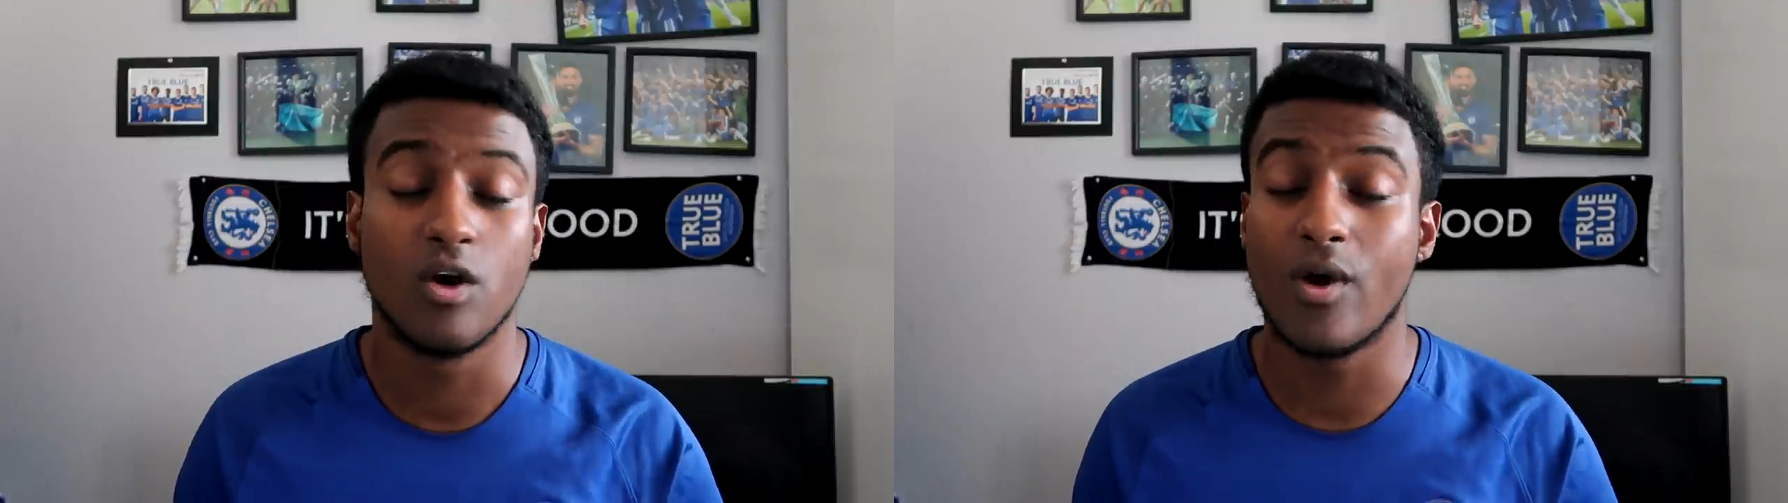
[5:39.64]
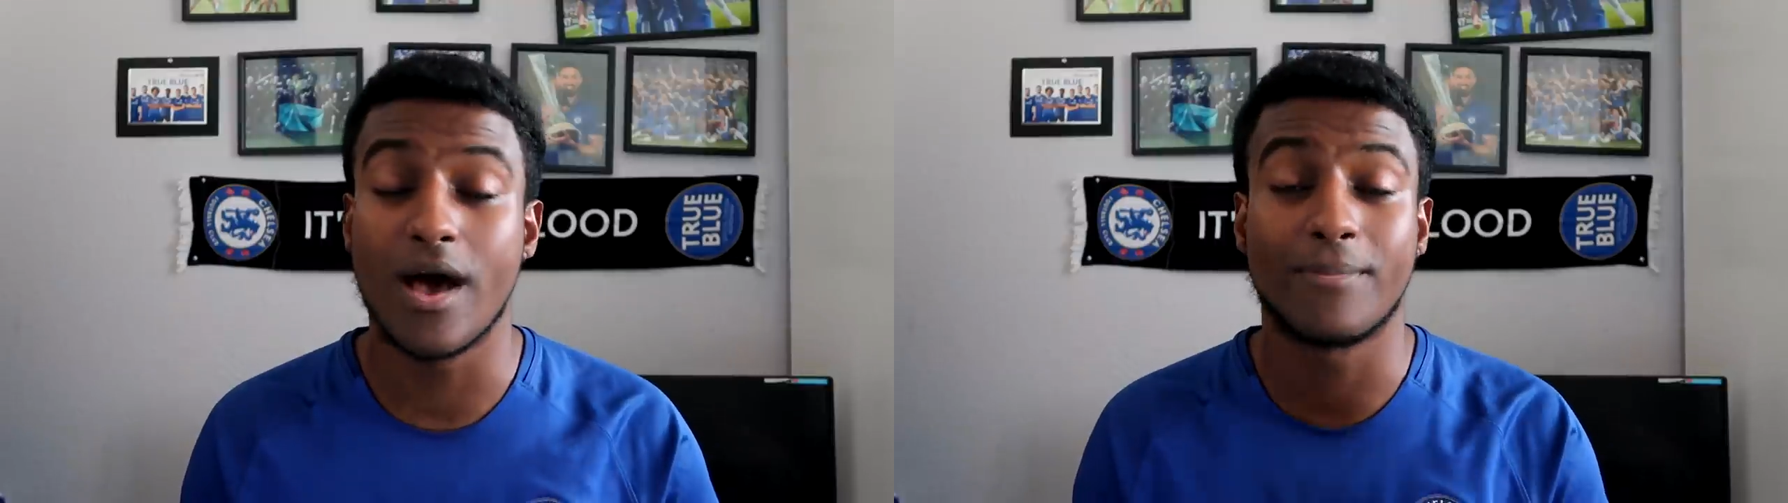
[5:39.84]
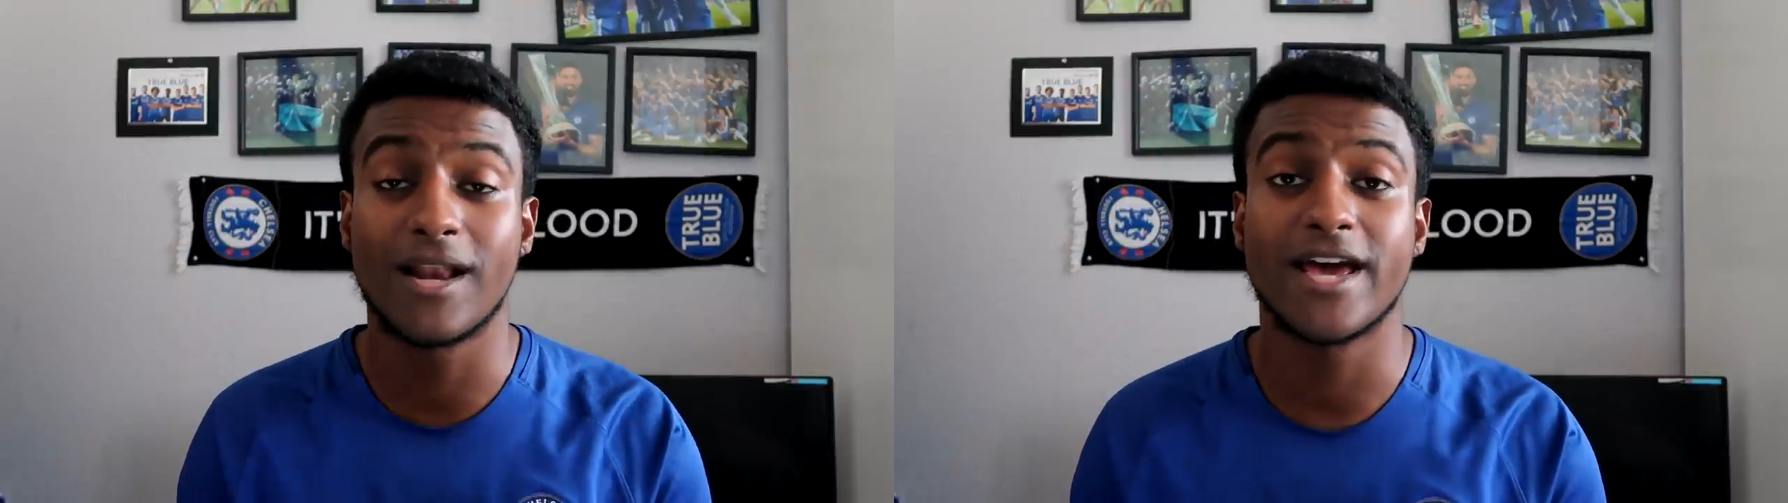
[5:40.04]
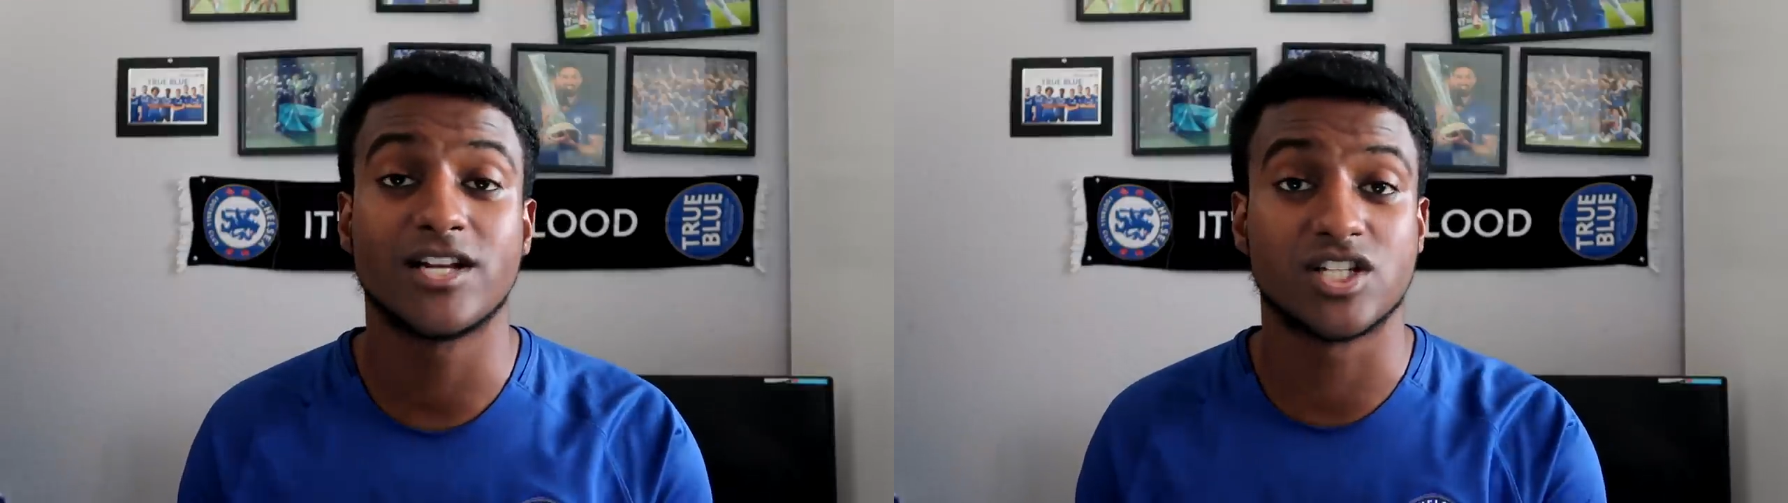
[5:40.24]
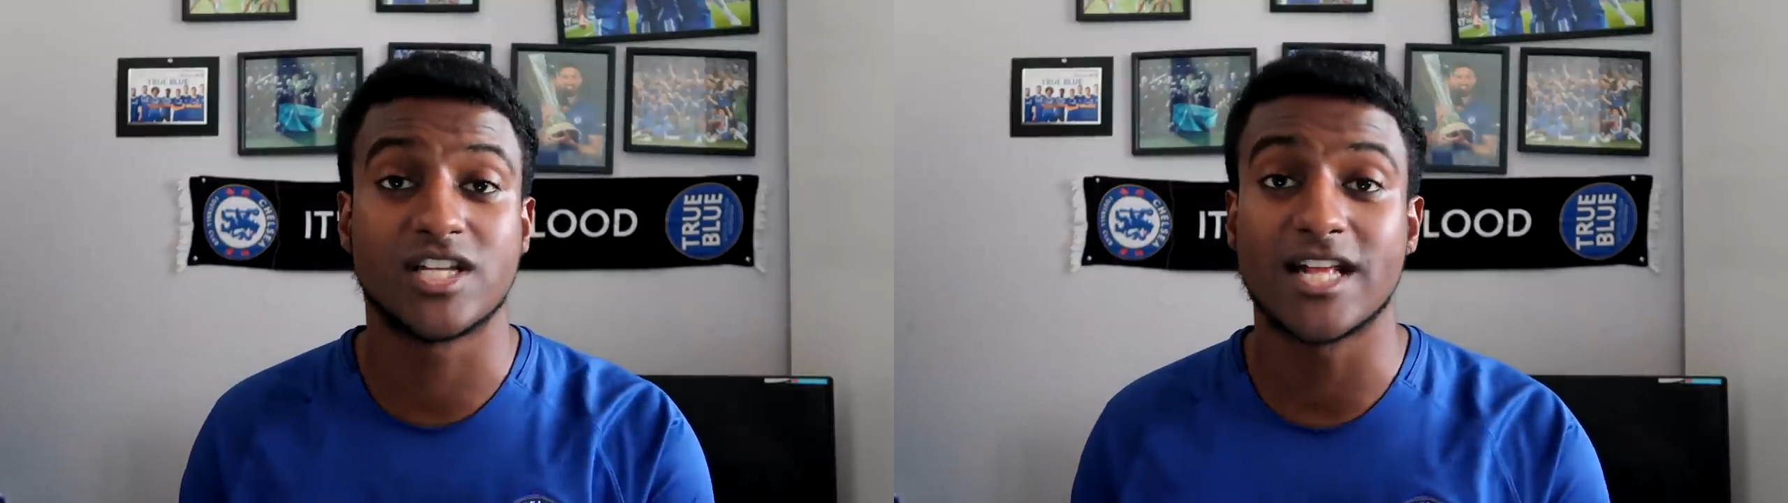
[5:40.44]
where a
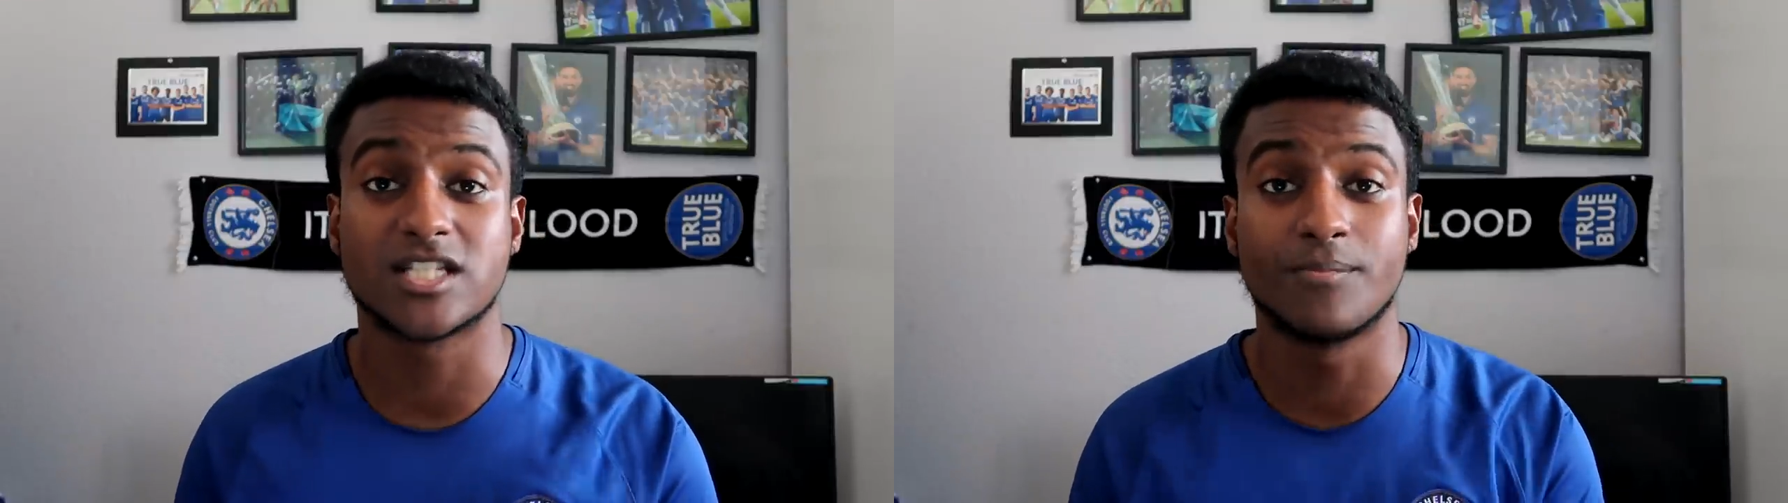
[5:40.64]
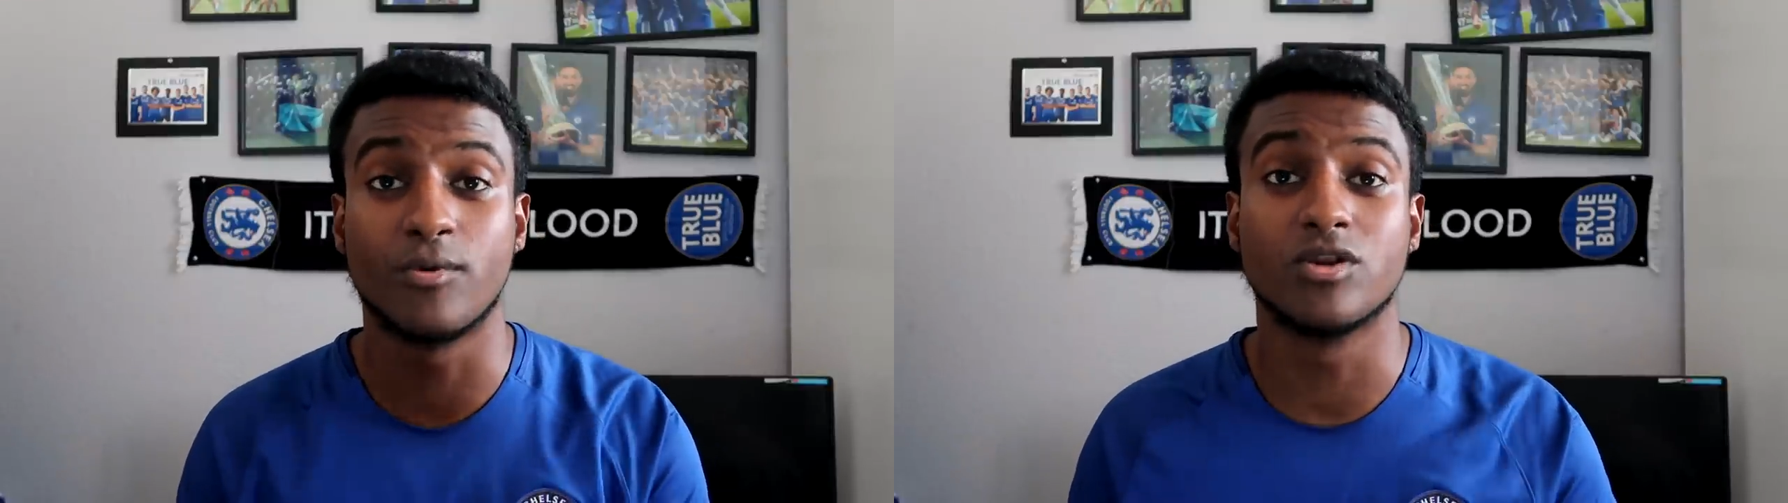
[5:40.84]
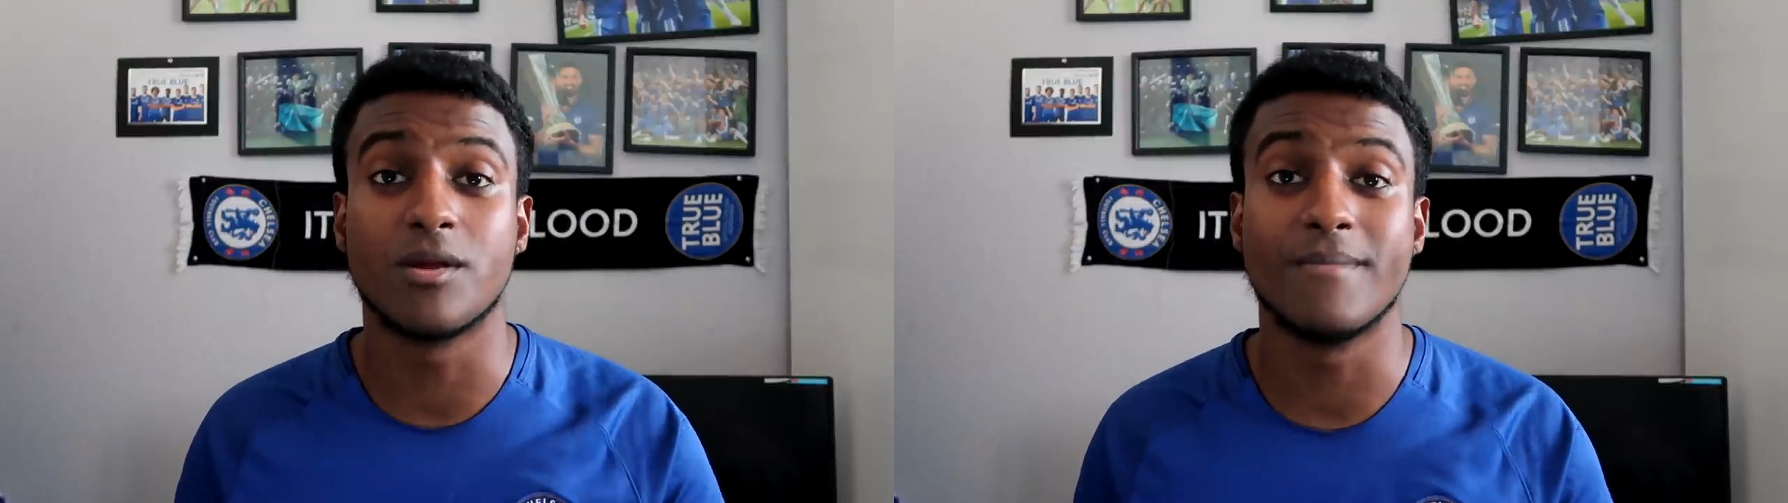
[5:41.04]
player just gets the ball in